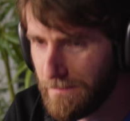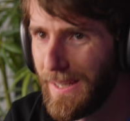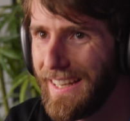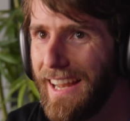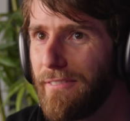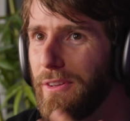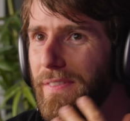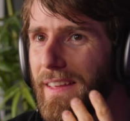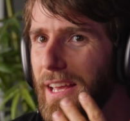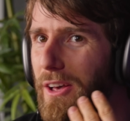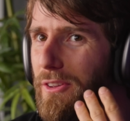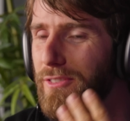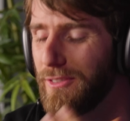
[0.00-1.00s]
but everything
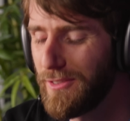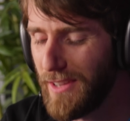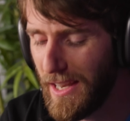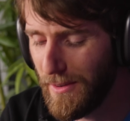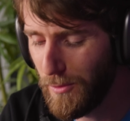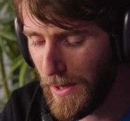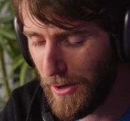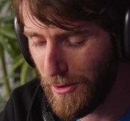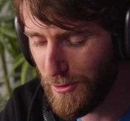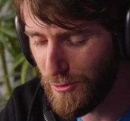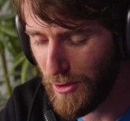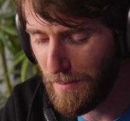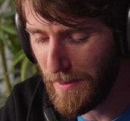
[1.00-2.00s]
else is kind of weird
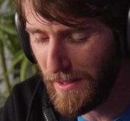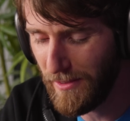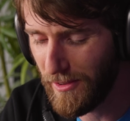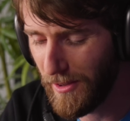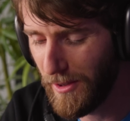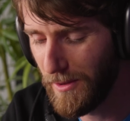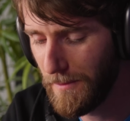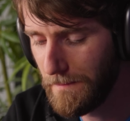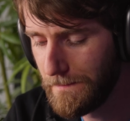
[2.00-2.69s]
and trippy, so.